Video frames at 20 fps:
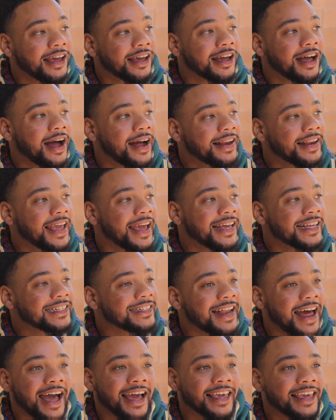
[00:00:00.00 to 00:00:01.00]
Kanye is
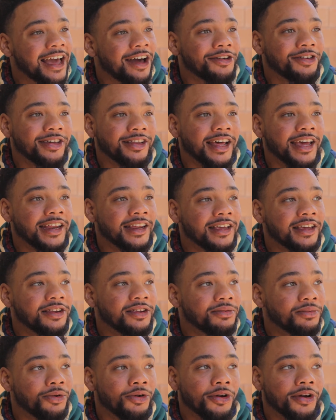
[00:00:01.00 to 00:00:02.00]
not calculating
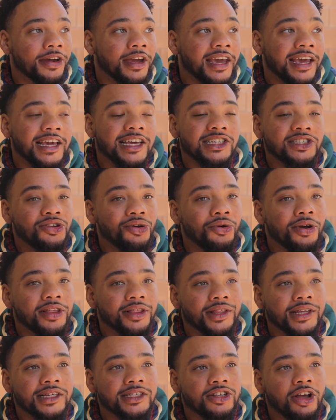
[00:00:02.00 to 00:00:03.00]
anymore. He's
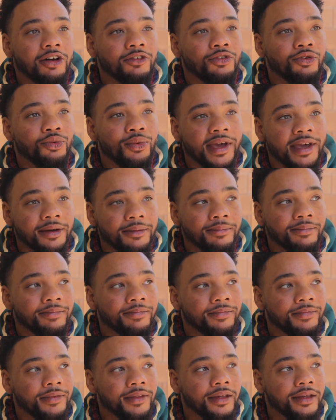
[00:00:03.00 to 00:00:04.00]
doing things off a whim.
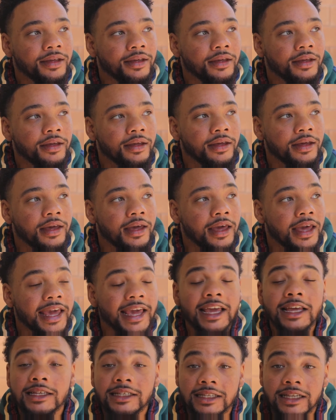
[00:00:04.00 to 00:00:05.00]

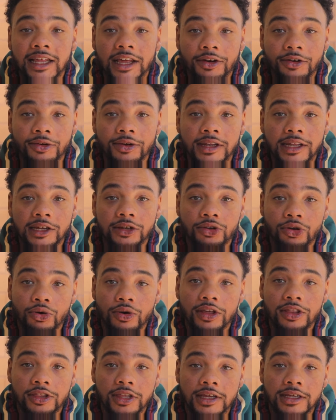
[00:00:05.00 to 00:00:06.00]
He is literally
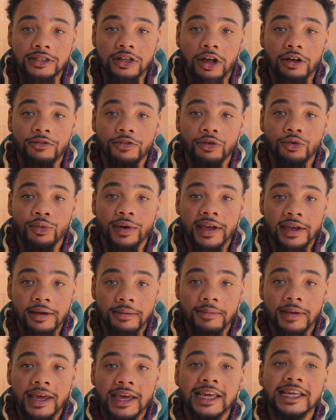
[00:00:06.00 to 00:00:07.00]
doing things off a
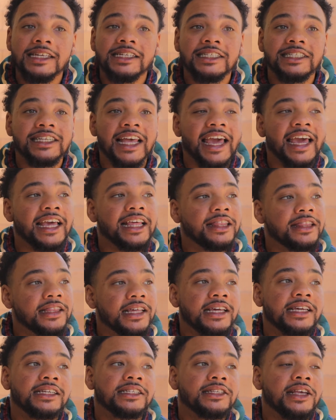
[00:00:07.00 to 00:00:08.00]
whim. He's saying
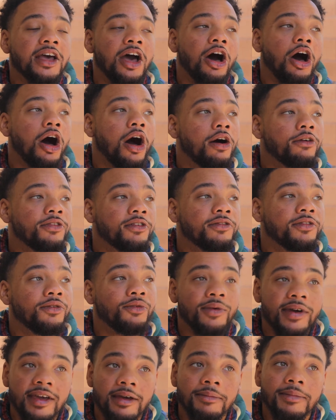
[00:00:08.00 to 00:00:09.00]
things off of a
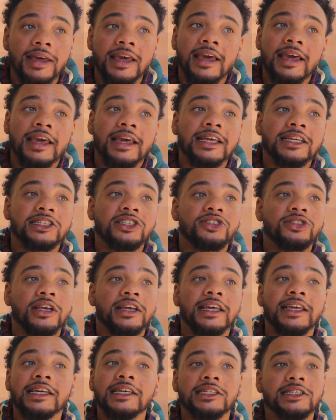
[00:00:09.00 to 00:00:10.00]
whim.
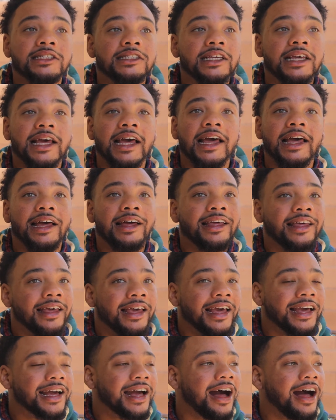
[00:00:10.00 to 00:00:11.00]

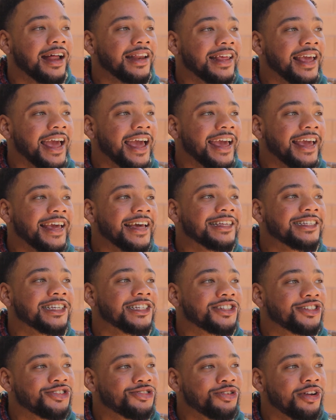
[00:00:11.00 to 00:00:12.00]
Kanye is a
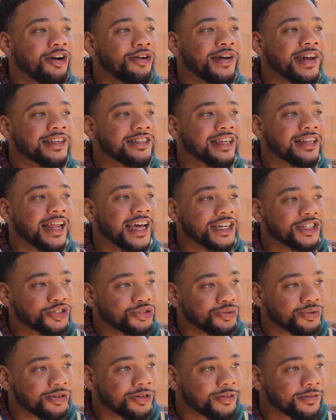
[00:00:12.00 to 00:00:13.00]

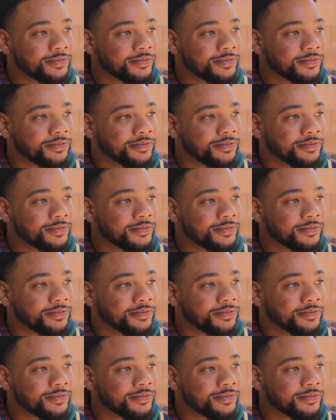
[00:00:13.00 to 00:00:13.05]
pseudo-intellectual.